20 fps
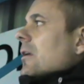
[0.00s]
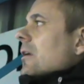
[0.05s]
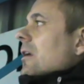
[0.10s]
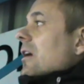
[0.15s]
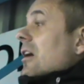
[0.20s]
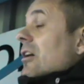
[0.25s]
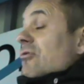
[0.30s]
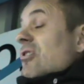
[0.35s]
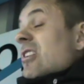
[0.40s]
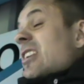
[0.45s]

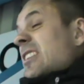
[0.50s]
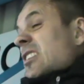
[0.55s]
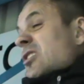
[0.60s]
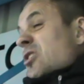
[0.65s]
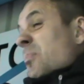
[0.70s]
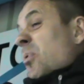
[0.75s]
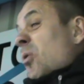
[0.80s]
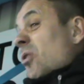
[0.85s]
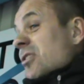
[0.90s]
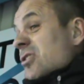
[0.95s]
Really
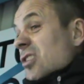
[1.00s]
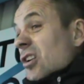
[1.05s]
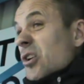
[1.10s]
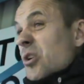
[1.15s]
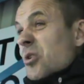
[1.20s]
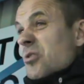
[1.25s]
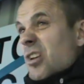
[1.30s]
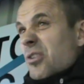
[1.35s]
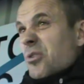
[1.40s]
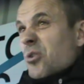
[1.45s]
disappointed to
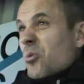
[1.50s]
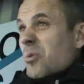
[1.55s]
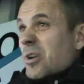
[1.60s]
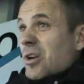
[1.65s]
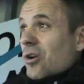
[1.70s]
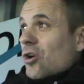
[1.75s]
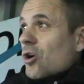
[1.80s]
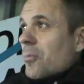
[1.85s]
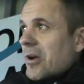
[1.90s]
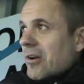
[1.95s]
lose. I thought we
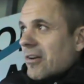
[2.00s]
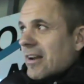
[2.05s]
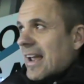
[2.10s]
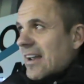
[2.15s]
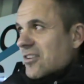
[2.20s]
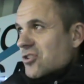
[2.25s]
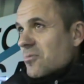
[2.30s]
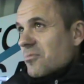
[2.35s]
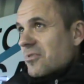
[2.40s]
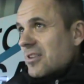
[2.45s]
could come here and
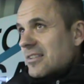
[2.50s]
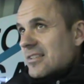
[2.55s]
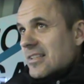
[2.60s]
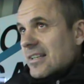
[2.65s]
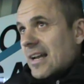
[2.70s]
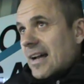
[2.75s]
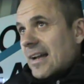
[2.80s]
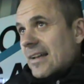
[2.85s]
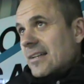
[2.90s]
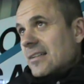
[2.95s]
get something
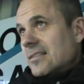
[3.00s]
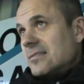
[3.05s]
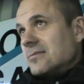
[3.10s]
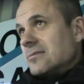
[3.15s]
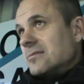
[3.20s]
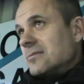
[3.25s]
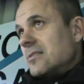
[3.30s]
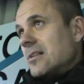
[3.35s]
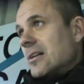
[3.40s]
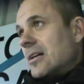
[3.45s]
today,
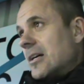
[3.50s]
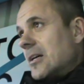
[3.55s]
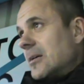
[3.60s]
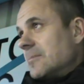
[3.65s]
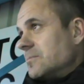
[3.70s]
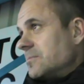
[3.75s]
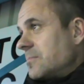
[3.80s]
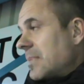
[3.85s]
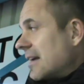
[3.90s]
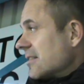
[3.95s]

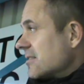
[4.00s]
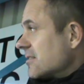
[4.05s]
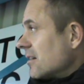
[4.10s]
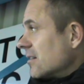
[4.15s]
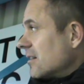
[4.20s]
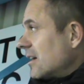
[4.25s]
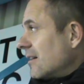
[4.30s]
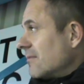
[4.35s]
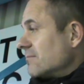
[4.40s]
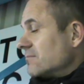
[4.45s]
based on
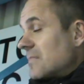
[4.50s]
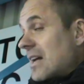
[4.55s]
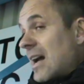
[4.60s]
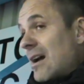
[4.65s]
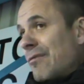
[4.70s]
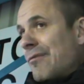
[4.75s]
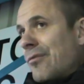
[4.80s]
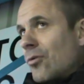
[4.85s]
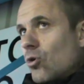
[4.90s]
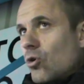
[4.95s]
our
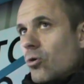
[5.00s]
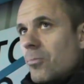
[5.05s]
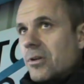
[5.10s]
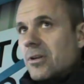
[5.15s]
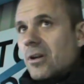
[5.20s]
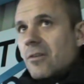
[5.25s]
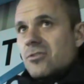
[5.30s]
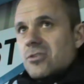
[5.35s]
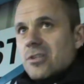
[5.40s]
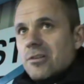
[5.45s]
form and
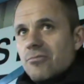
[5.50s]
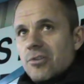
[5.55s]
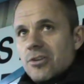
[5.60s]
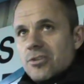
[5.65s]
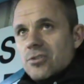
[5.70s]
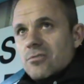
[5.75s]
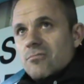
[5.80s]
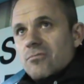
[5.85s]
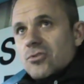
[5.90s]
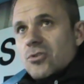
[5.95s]
obviously
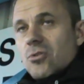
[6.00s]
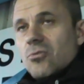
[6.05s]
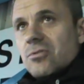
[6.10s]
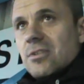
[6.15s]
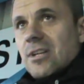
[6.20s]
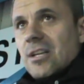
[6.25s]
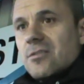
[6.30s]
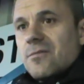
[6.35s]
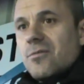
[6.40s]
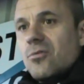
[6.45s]
recent results.
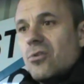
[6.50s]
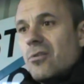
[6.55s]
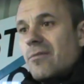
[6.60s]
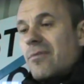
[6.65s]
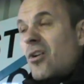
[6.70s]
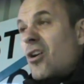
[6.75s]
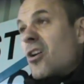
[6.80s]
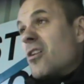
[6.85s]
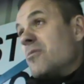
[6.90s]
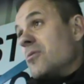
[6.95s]
Last 4 or
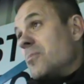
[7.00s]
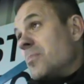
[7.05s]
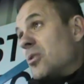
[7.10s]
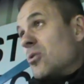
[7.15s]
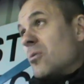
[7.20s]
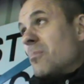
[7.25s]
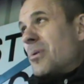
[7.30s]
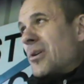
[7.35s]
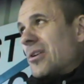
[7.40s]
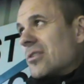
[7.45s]
5 we've been
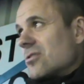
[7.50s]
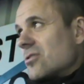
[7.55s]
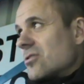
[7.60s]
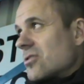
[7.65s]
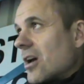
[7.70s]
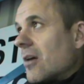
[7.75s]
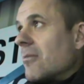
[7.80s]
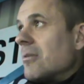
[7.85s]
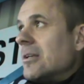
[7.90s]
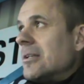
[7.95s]
unbeaten,
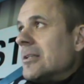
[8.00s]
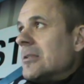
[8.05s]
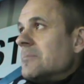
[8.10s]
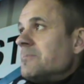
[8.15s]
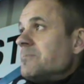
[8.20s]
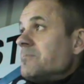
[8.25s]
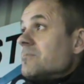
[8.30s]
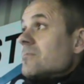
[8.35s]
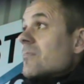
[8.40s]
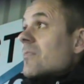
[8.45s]
so
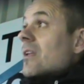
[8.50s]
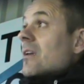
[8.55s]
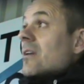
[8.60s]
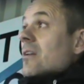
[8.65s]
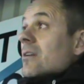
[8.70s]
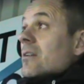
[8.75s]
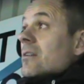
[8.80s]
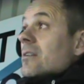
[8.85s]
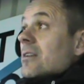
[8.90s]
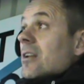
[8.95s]

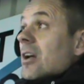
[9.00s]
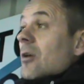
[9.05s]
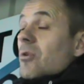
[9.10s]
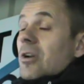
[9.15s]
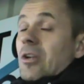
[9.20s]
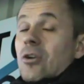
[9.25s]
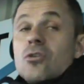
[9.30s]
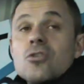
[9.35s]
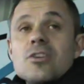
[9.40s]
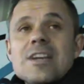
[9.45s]
you know we're
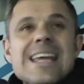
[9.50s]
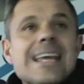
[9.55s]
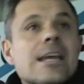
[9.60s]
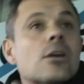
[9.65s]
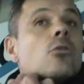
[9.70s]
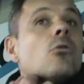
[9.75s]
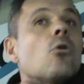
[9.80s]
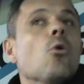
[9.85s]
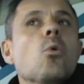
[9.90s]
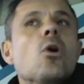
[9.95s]
in good nick.
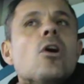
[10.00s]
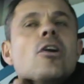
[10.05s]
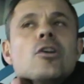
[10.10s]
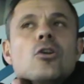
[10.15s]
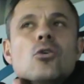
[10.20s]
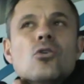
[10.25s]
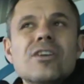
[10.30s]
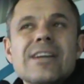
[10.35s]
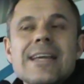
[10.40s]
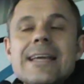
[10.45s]
We're in
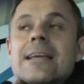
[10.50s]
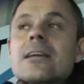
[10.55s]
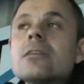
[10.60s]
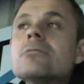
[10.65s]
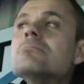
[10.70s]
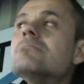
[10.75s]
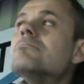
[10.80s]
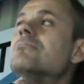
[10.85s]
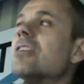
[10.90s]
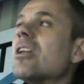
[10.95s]
good nick.
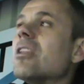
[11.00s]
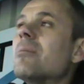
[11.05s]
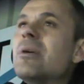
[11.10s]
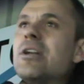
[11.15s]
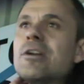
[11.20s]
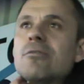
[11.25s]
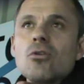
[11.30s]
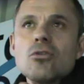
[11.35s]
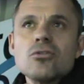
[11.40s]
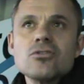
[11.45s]
So the
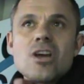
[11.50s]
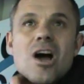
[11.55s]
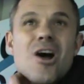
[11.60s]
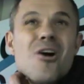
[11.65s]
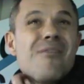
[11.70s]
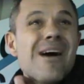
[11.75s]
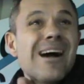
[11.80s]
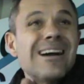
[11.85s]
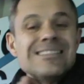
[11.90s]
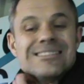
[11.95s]
mini run's
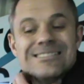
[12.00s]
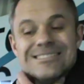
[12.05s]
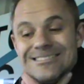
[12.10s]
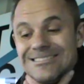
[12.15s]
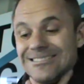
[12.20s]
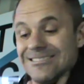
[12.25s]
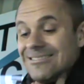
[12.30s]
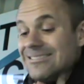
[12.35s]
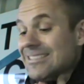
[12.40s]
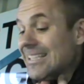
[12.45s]
over.
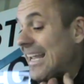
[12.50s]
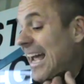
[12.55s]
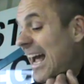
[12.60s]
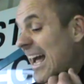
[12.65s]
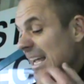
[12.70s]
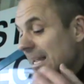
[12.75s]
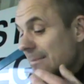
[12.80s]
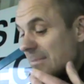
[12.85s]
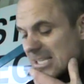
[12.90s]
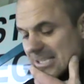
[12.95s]
The
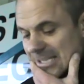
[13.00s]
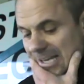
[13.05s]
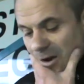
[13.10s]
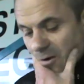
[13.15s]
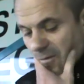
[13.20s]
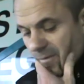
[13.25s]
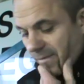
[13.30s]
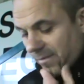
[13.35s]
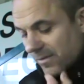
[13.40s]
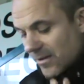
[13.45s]
game
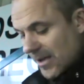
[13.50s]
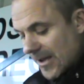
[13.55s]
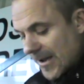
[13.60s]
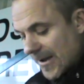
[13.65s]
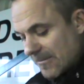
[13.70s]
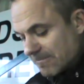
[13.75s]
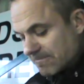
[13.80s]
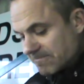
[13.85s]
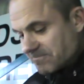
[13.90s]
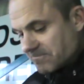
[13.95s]
itself,
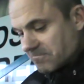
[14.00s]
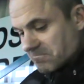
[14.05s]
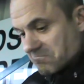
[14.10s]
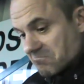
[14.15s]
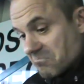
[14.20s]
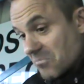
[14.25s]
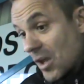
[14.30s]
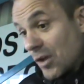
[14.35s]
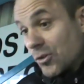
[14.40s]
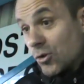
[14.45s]
I
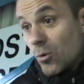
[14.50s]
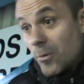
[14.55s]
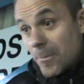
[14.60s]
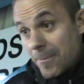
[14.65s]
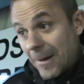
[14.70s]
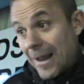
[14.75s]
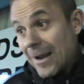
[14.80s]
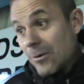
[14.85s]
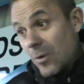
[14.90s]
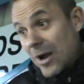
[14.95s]
thought we
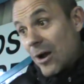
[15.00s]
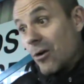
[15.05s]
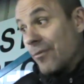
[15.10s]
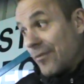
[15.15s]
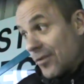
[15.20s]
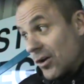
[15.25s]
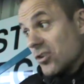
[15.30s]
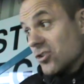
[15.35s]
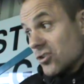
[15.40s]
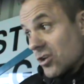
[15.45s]
played well
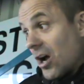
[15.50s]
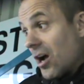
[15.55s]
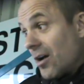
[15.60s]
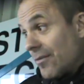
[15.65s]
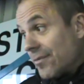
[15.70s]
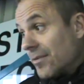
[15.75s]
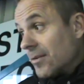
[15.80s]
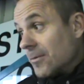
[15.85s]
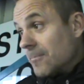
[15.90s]
first half.